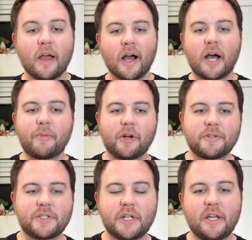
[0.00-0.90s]
I'm your
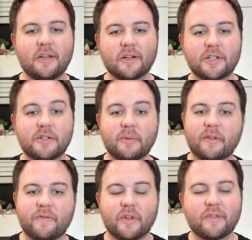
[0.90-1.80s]
host, JD Young, contributor
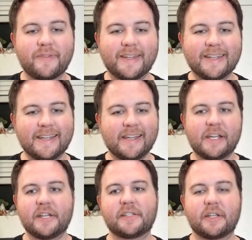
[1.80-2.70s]
at Fear the Fin
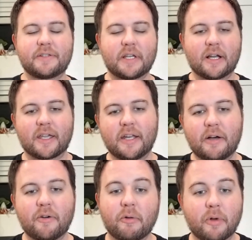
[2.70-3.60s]
and San Jose Hockey
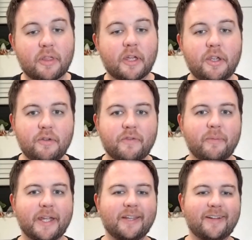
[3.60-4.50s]
Now. I want to thank you for
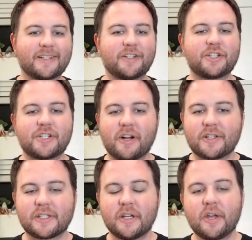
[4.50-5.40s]
making Locked On
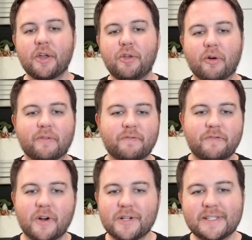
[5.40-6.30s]
Sharks your
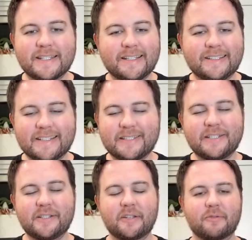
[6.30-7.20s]
first listen.